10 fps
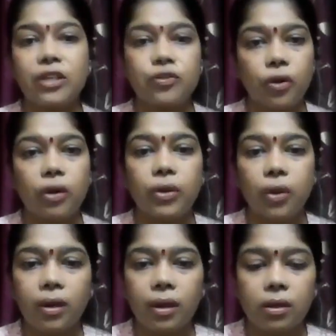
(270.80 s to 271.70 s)
for
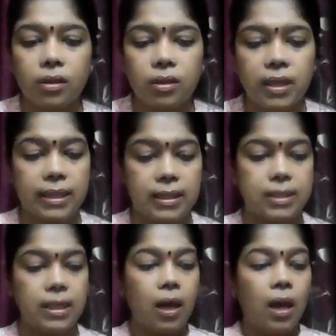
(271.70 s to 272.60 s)
your things.
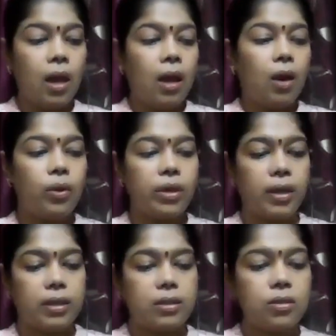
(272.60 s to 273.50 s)

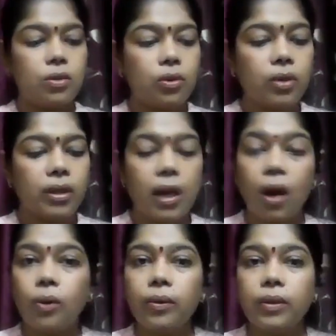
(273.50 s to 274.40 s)
Okay, so
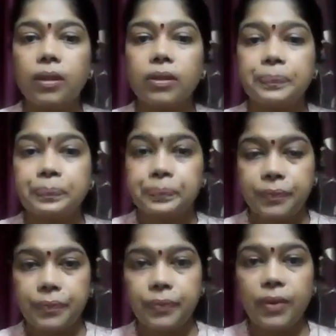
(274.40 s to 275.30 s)
now the
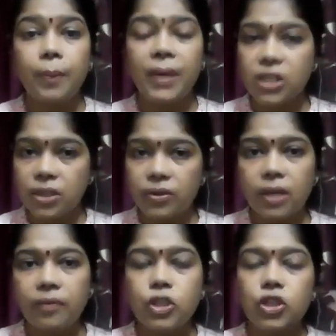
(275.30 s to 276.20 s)
material
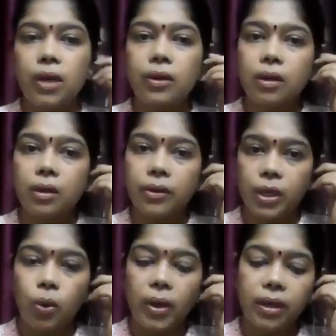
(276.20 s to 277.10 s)
which are
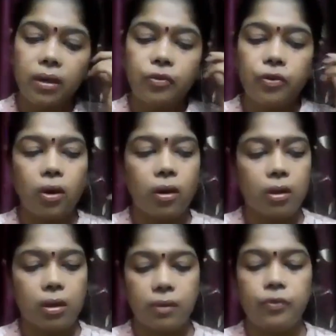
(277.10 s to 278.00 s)
required
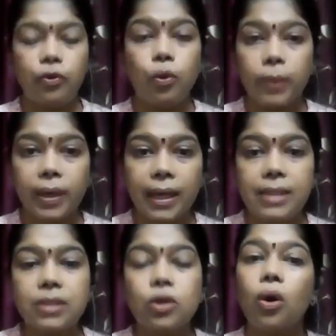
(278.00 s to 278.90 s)
for foam
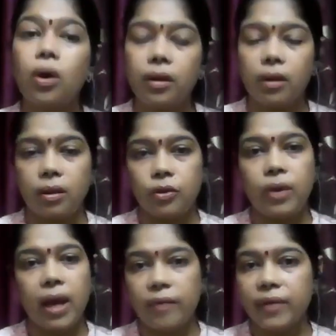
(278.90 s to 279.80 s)
clays, or you
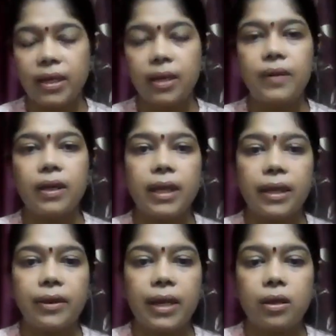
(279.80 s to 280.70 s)
have any other clay
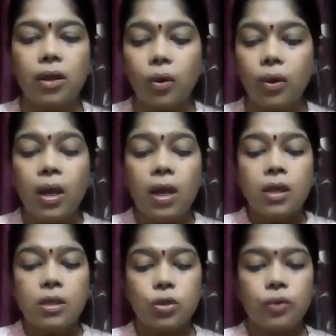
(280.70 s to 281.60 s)
right now.
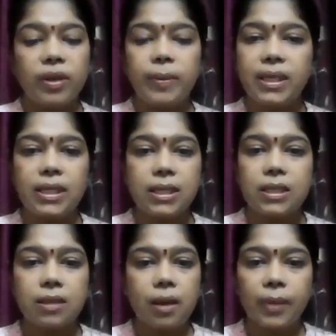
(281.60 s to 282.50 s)
So we'll be needing
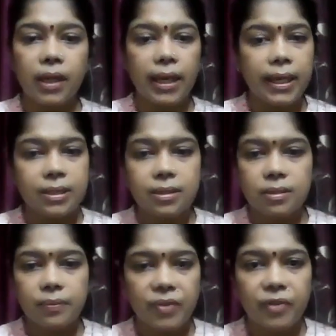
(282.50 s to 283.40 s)
some clays,
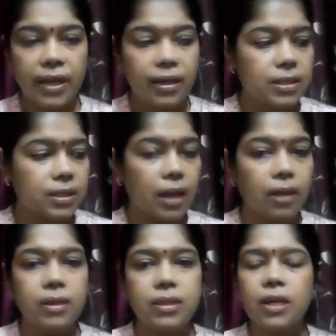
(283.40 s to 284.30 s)
various
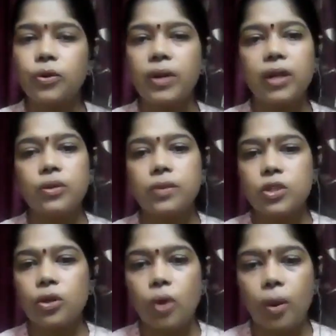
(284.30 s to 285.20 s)
colors. Yeah, you can use
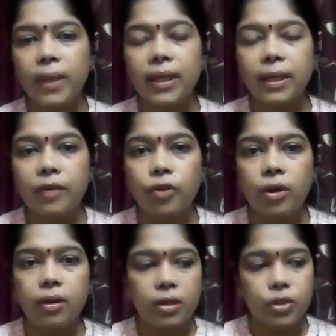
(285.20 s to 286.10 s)
your normal clay
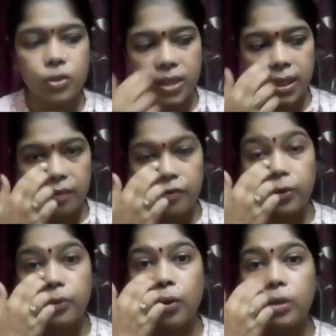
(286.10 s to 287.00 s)
for today. If
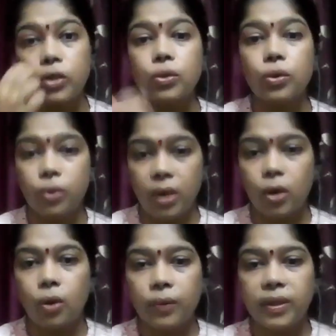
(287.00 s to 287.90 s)
you want to go
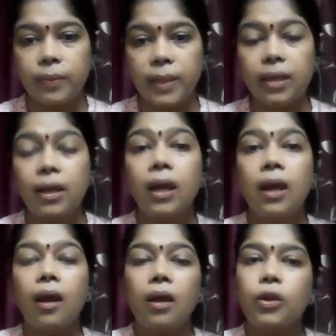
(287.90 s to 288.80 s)
along with me,
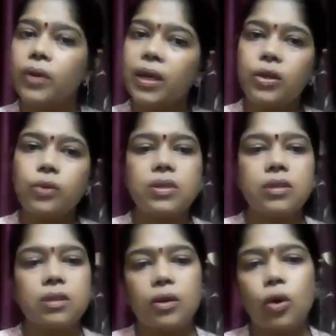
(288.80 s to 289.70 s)
you can use
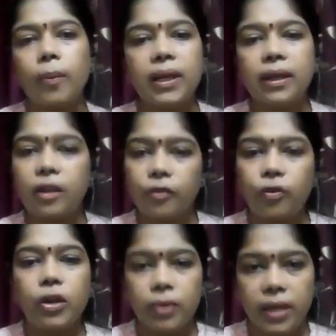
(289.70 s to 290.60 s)
normal clay
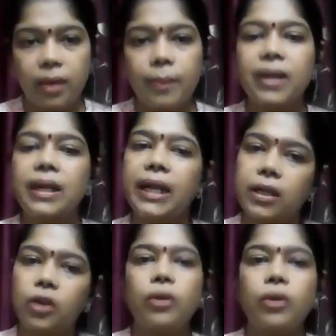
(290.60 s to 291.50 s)
for today, but
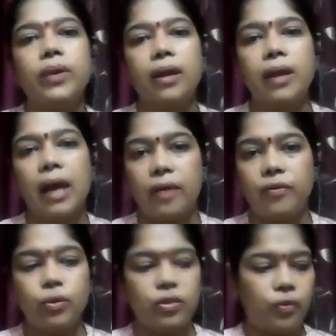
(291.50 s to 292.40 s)
later on you can have
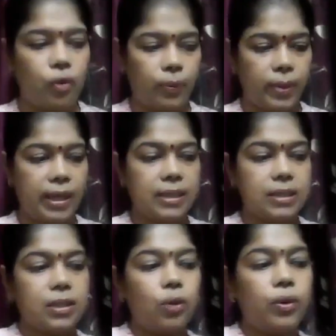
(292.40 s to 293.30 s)
those foam clays.
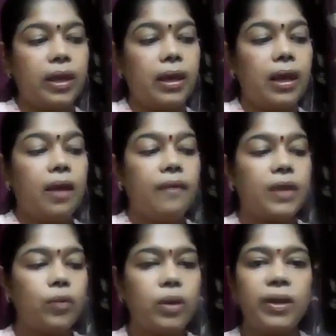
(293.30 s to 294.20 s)
Okay,
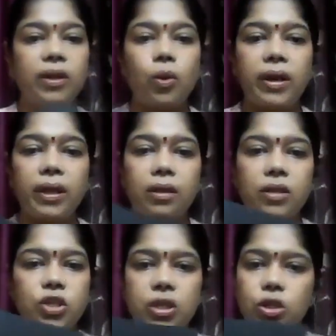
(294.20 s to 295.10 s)
then we'll be requiring a
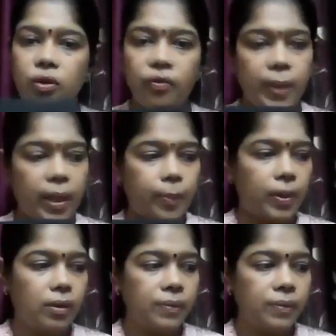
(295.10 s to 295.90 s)
sheet of paper.